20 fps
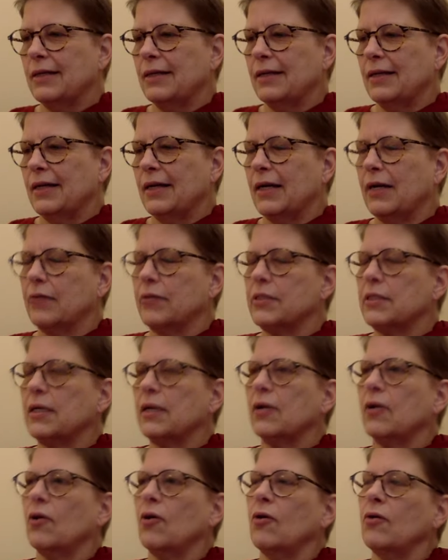And I was like,
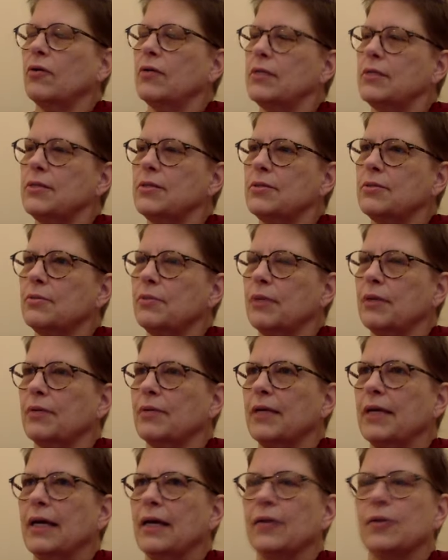oh, this is where we
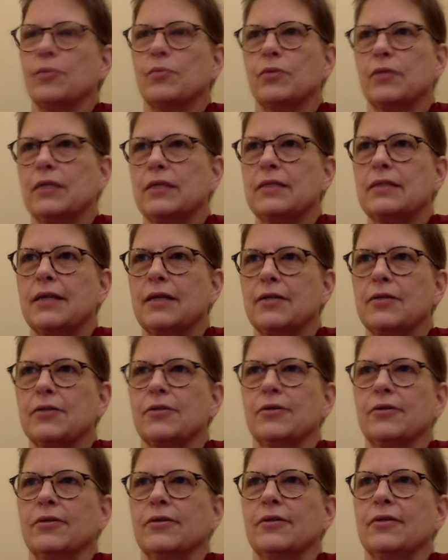had the Buddha
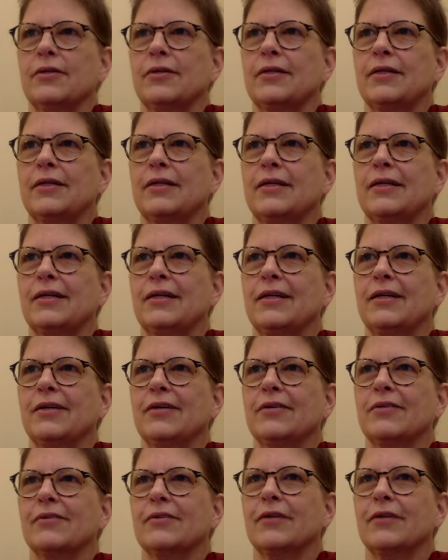statue, you know?